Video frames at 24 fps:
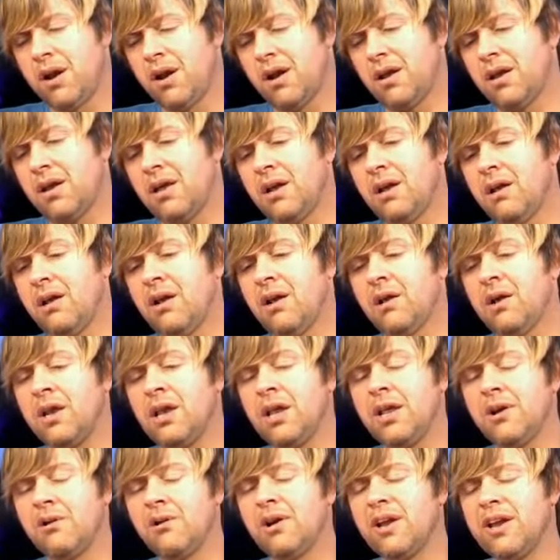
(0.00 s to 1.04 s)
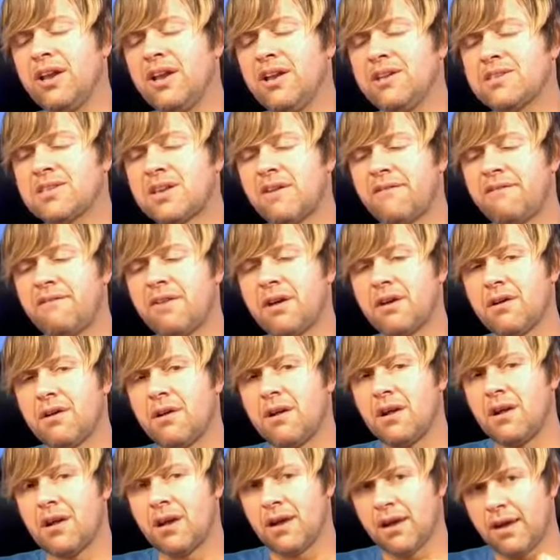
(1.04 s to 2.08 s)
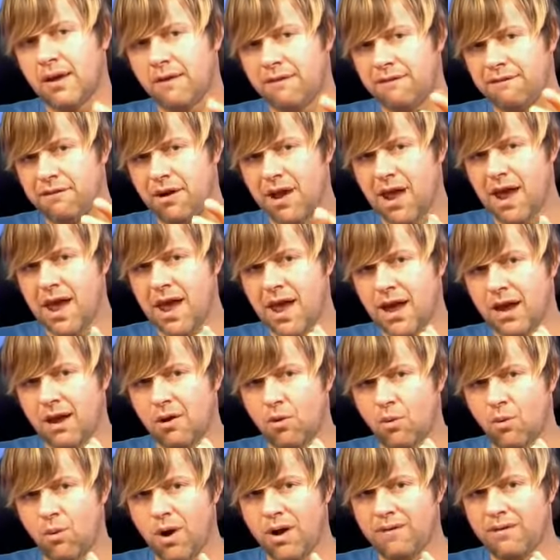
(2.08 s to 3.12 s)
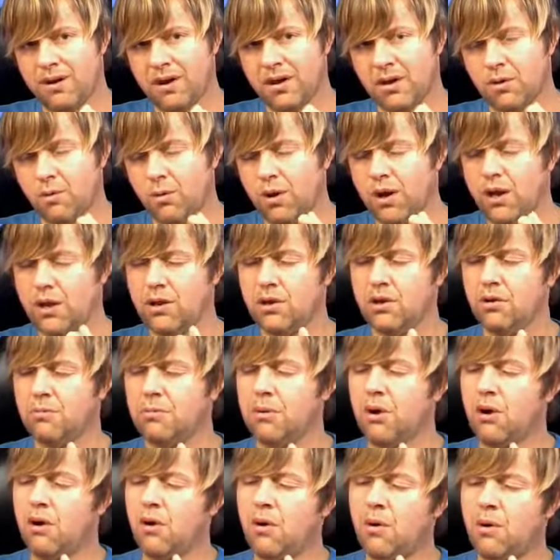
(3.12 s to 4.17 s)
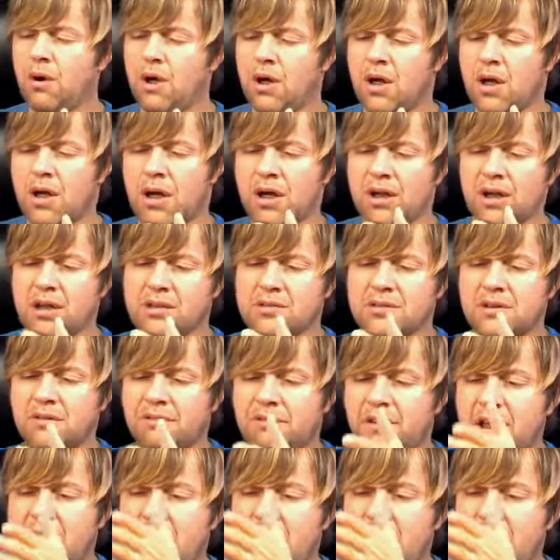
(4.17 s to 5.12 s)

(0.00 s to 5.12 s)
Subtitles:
but it literally needs to feel like a flag waving in the wind. You blow against a